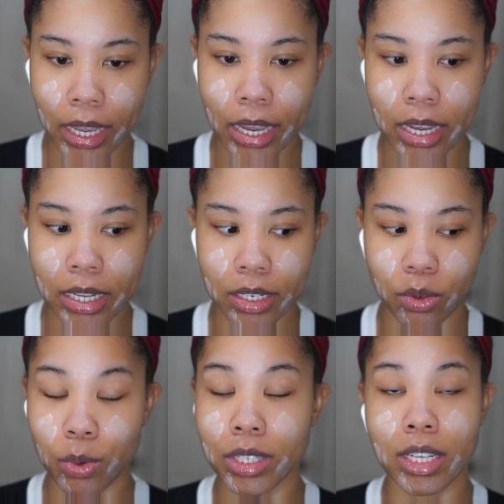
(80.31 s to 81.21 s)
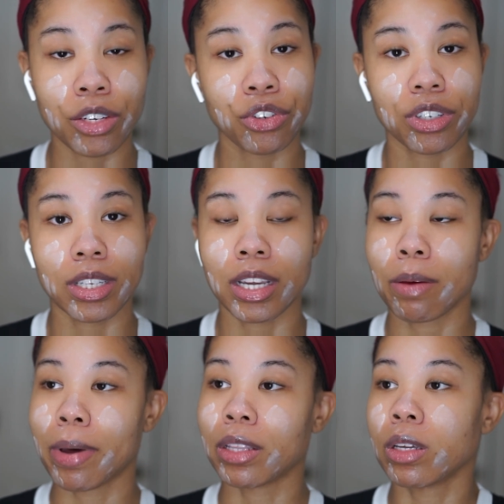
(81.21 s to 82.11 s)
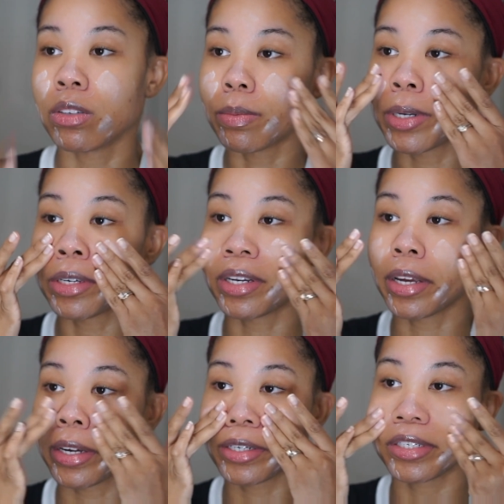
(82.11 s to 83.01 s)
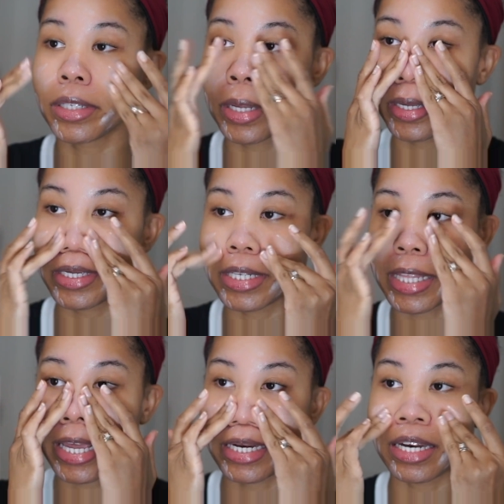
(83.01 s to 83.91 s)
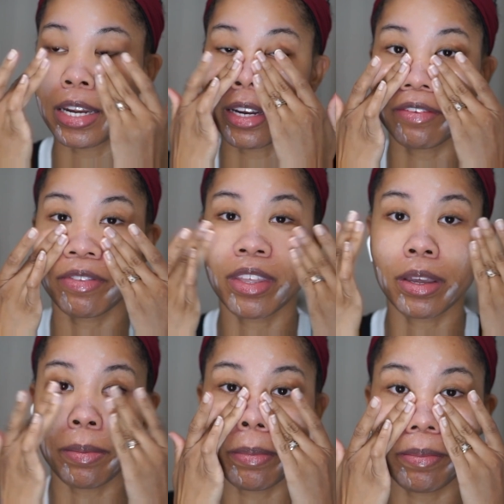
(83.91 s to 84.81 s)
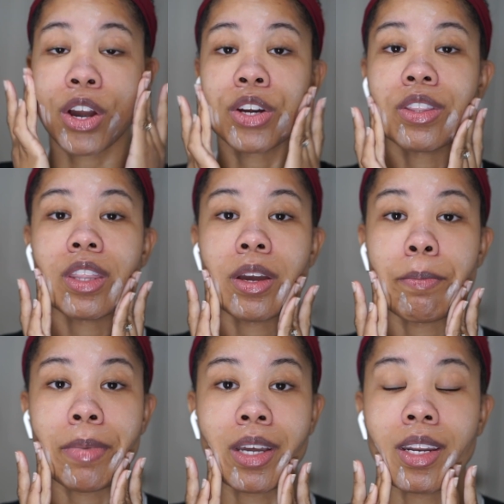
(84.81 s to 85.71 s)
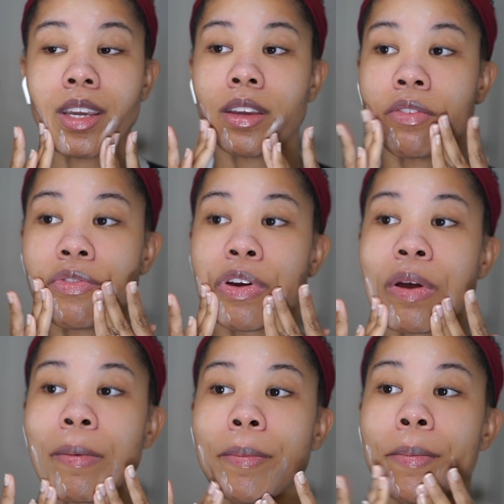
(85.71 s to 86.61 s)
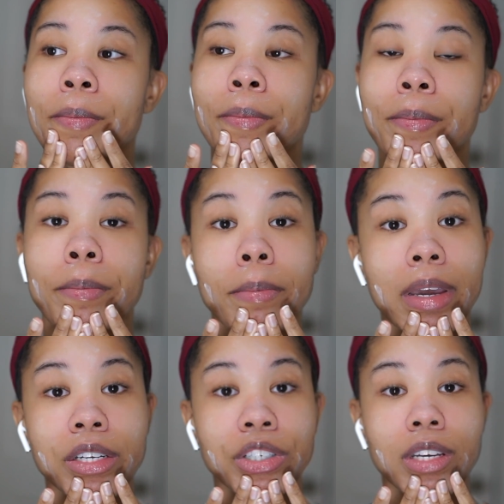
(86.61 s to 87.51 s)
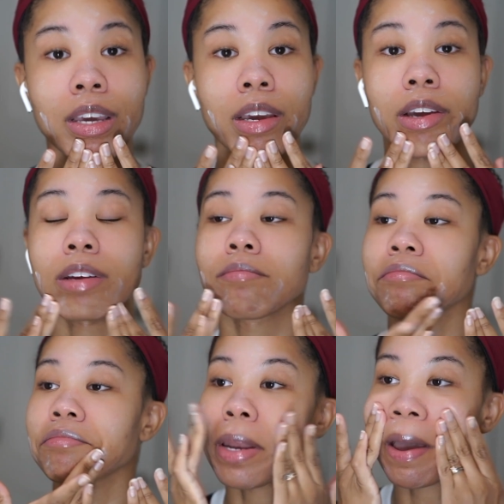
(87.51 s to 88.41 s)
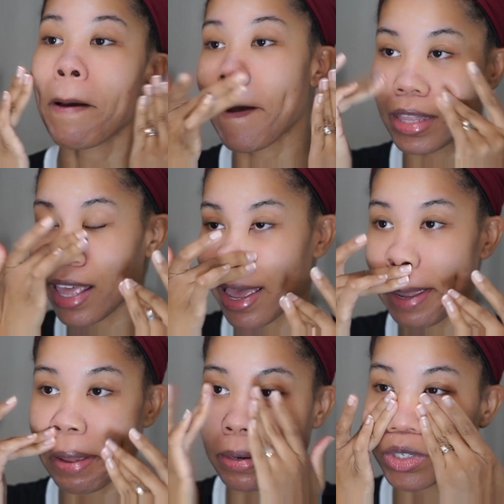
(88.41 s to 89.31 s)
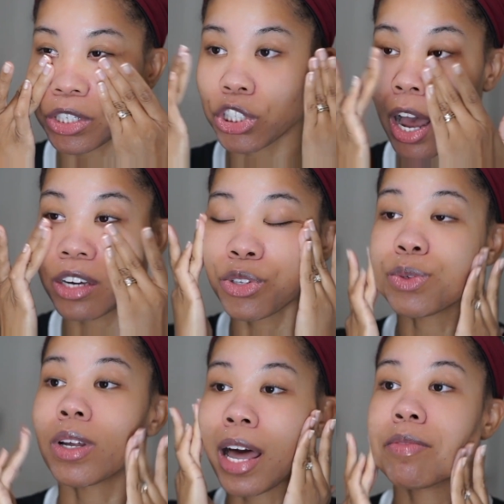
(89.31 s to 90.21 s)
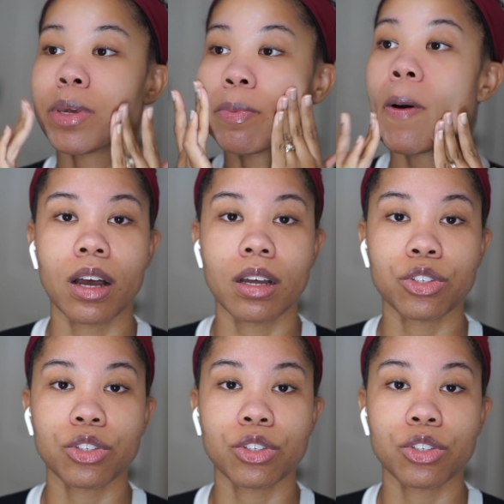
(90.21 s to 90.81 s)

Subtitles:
And what's interesting about those billionaires is that none of them earn their money from patient care. Now, that was a shock to a lot of people